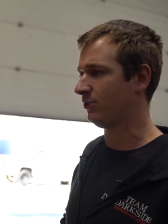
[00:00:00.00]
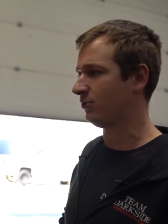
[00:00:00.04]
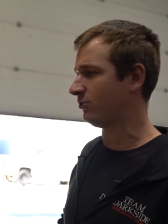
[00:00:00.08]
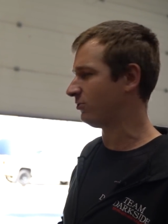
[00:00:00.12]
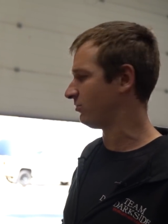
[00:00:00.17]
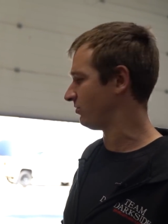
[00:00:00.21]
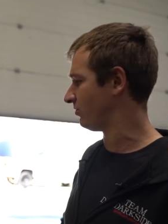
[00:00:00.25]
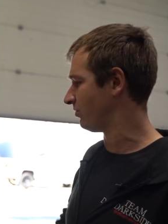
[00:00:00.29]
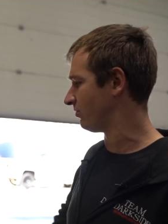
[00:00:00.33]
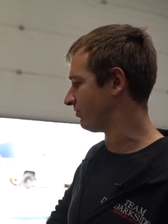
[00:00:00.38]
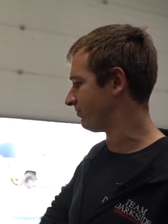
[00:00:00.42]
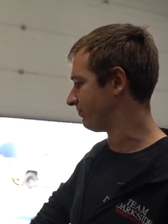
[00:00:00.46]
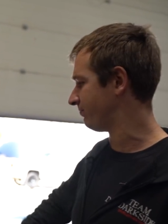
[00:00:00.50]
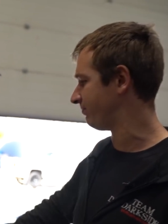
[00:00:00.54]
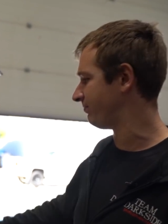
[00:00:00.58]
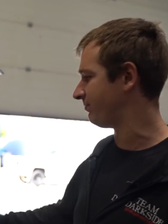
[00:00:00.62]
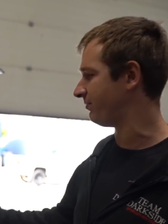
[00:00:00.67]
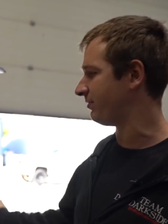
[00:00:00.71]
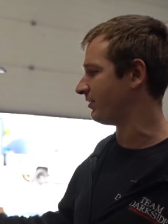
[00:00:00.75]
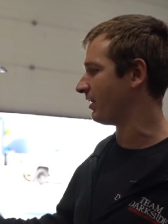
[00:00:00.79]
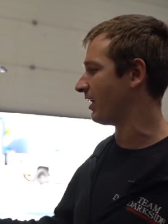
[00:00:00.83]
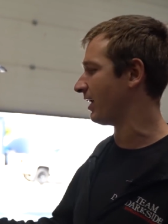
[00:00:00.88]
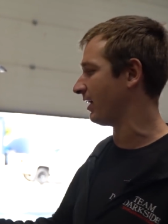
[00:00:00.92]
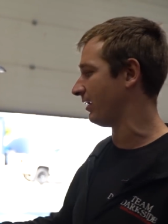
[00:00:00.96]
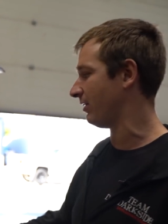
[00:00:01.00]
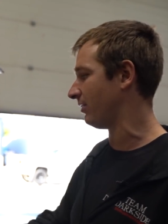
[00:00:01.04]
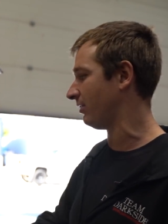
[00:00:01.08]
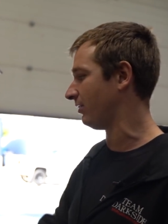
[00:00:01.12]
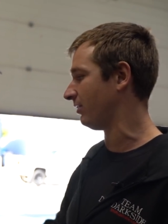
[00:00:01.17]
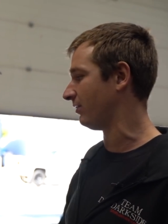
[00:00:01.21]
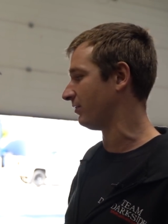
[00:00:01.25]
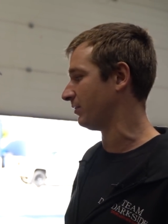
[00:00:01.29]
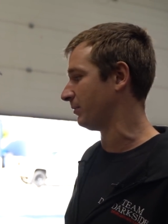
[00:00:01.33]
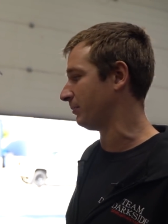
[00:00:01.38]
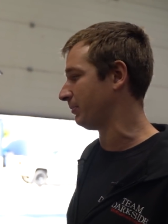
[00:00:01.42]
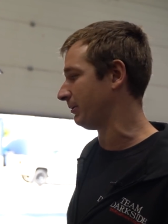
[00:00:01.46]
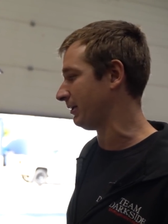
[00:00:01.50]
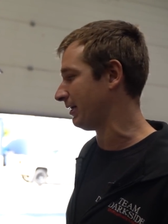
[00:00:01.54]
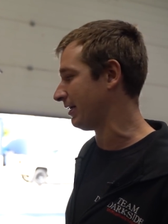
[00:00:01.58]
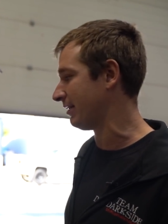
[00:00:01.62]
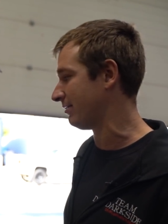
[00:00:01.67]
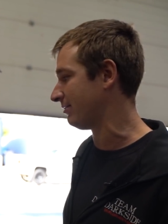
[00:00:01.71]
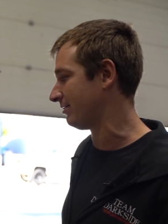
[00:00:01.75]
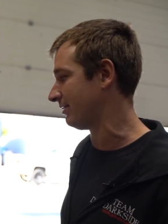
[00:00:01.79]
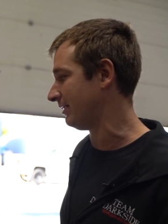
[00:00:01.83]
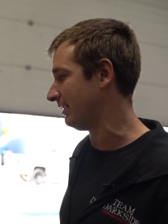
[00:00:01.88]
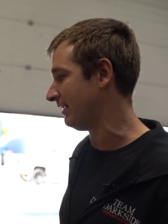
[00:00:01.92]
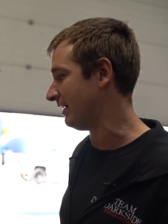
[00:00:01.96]
just stuff flying all over the
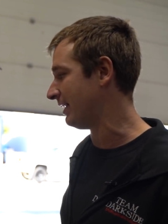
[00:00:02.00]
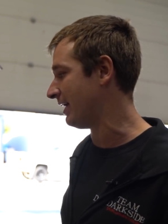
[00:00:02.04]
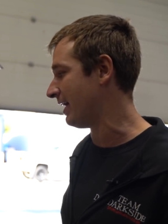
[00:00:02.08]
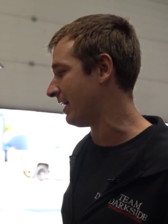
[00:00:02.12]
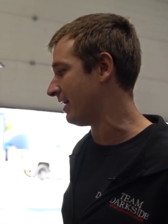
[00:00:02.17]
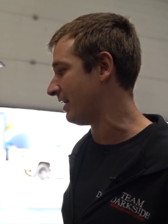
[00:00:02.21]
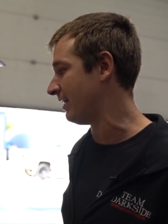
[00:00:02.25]
place, and